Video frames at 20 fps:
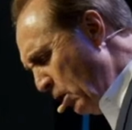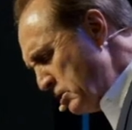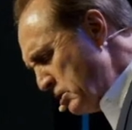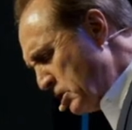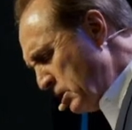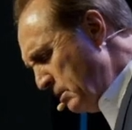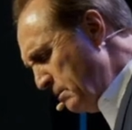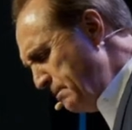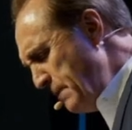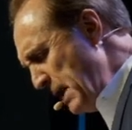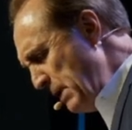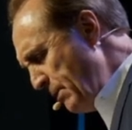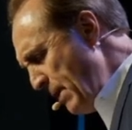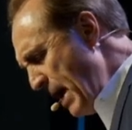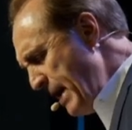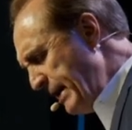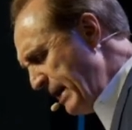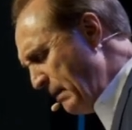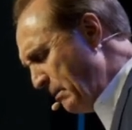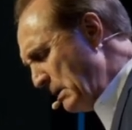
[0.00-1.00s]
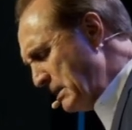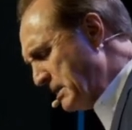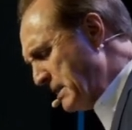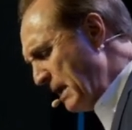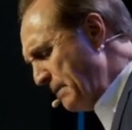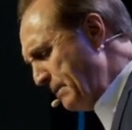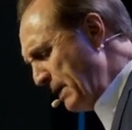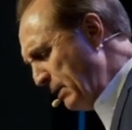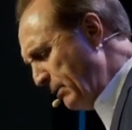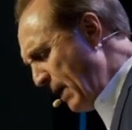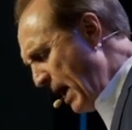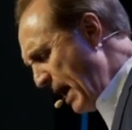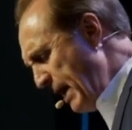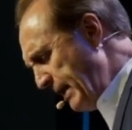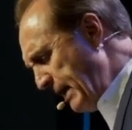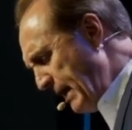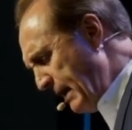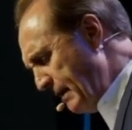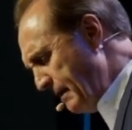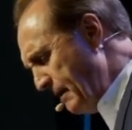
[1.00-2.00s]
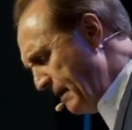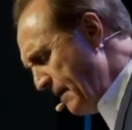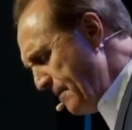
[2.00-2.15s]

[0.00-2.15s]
also be ready. Everybody say, be ready.